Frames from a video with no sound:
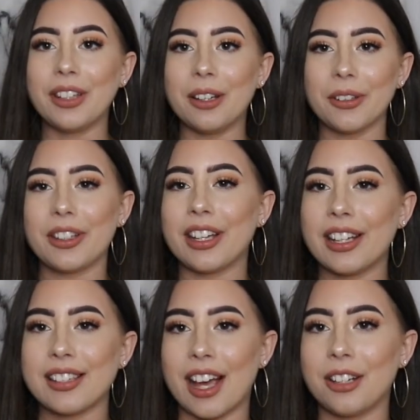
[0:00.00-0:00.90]
The only thing
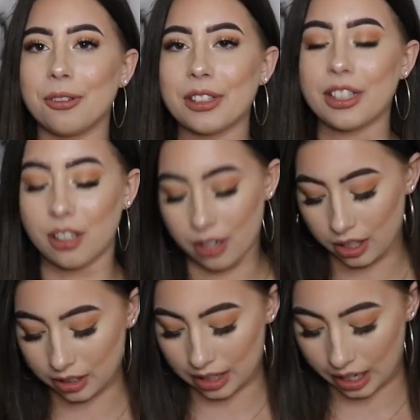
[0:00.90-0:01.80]
is I don't really know how
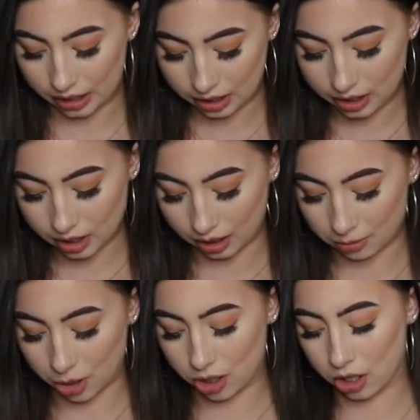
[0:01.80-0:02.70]
to tie these. Like
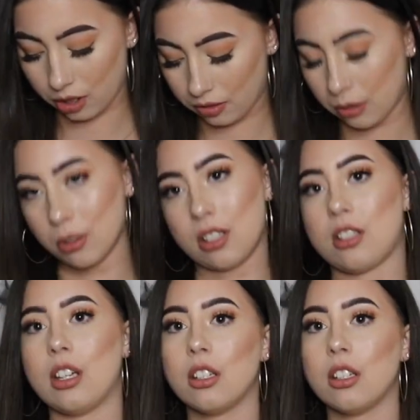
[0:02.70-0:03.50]
I'm not sure if it was